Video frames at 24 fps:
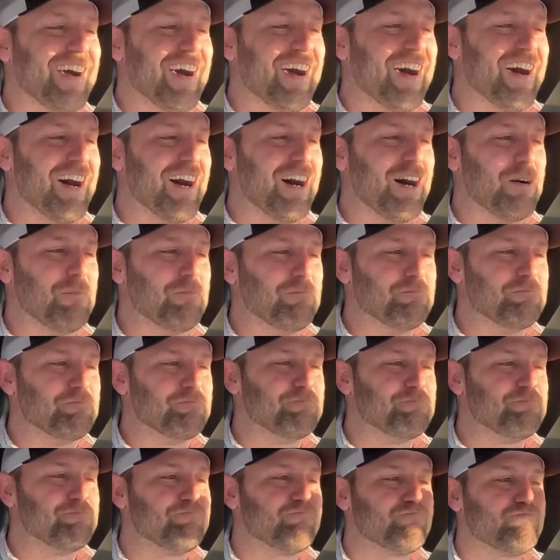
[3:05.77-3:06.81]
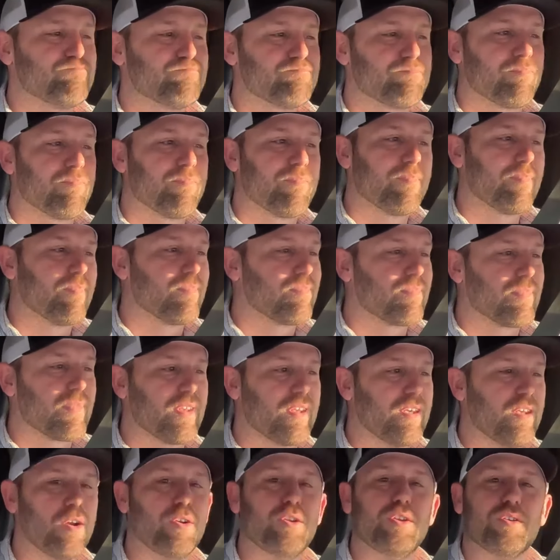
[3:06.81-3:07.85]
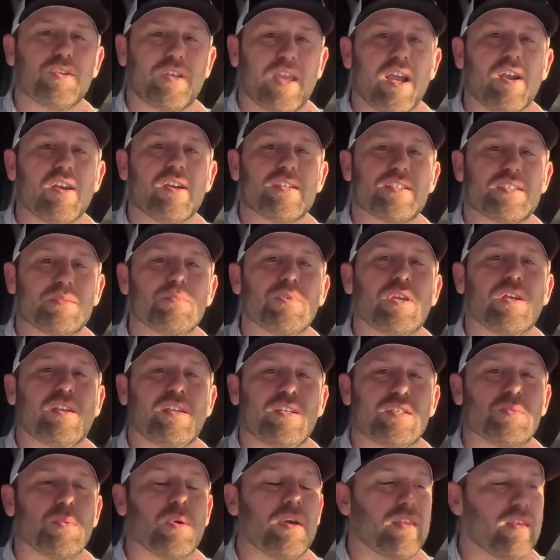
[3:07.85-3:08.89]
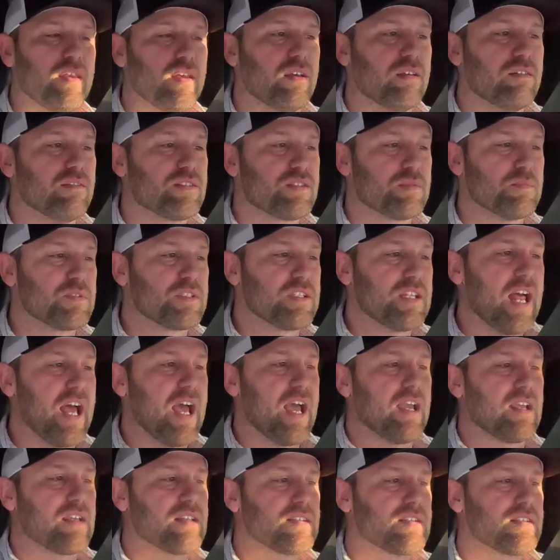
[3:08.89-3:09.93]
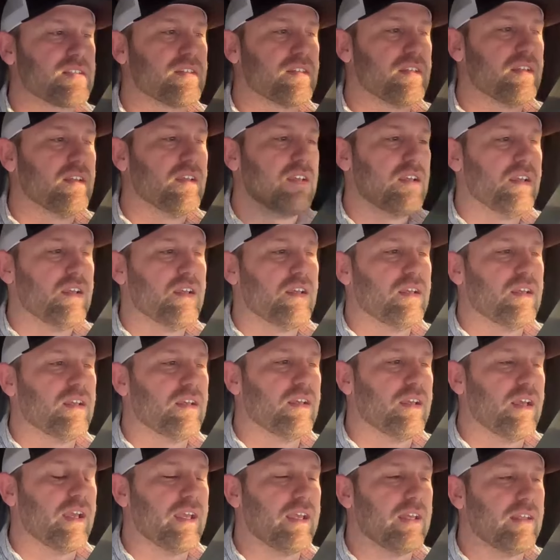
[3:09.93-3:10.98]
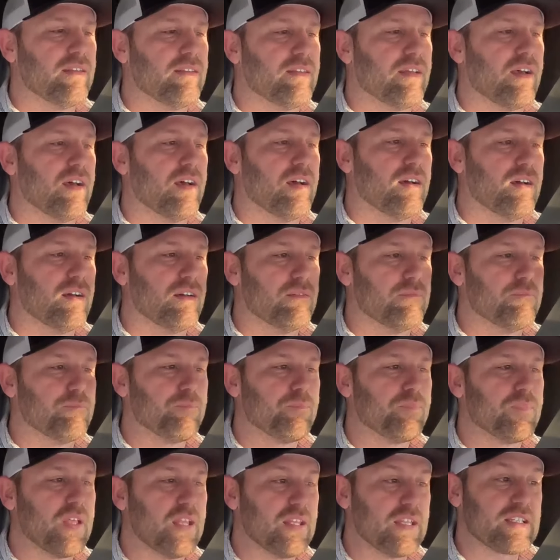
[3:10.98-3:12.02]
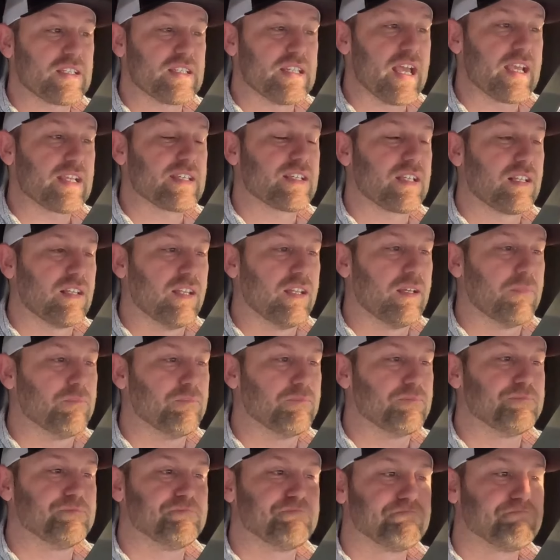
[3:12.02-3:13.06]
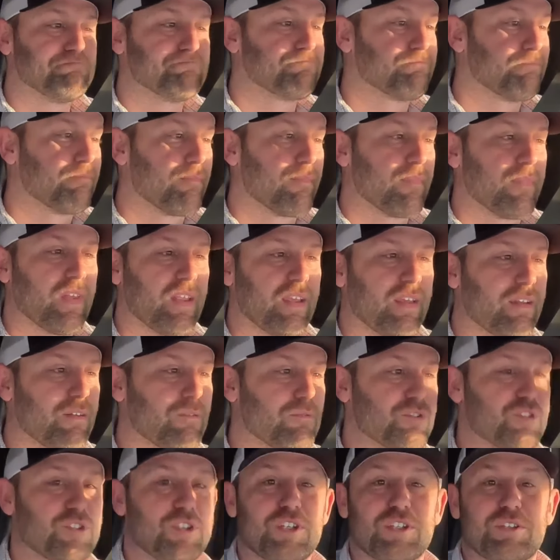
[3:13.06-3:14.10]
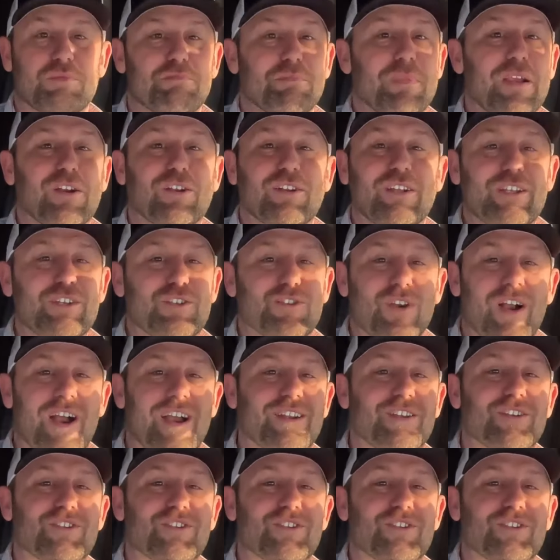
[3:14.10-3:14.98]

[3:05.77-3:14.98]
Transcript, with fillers: Um, you know, you carry some goodies with you, some snacks. And uh, in this next clip, just merely trying